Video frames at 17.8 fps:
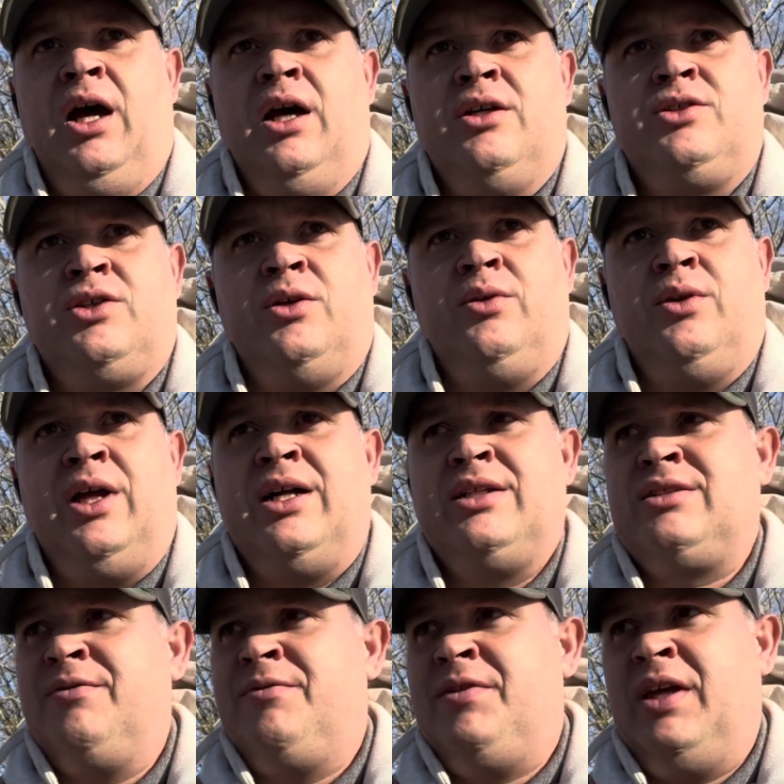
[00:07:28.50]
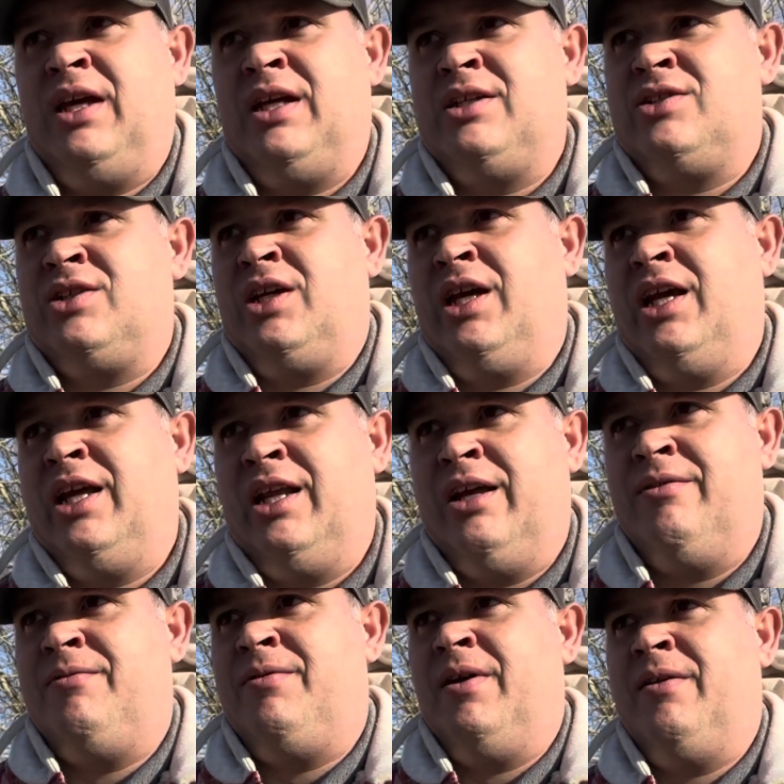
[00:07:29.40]
so lots of things again
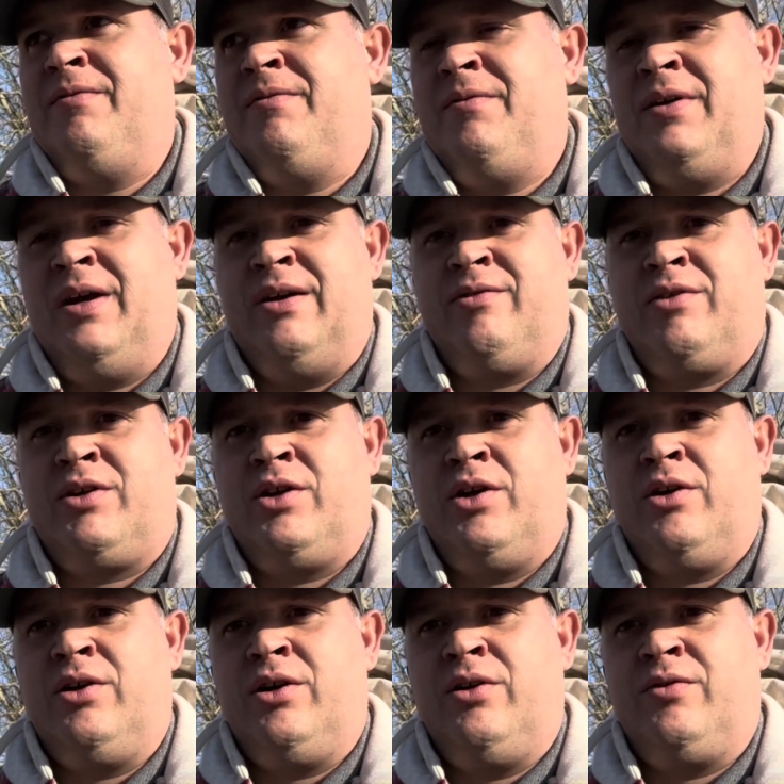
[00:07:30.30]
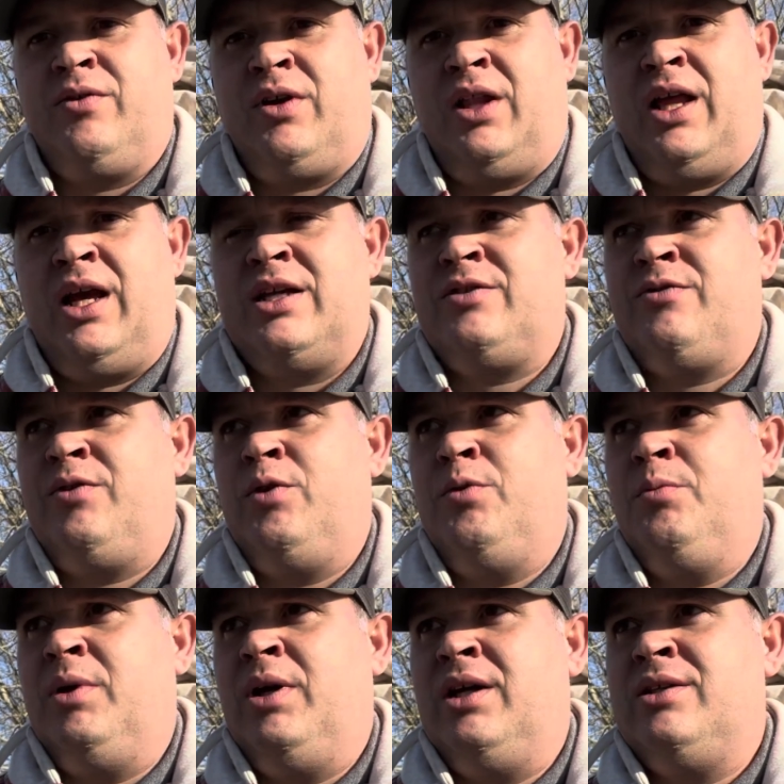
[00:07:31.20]
have occurred over the last few
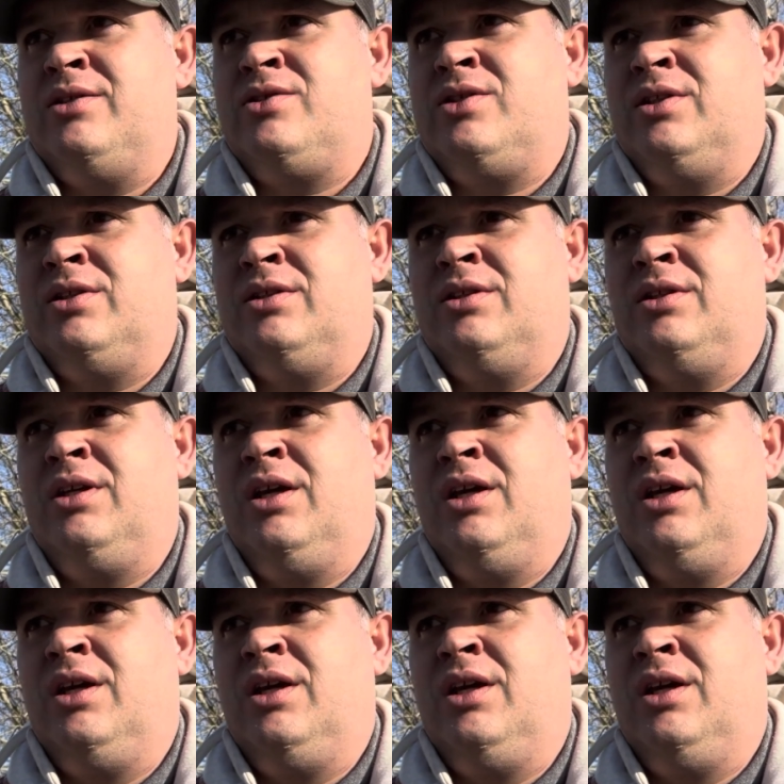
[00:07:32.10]
months, and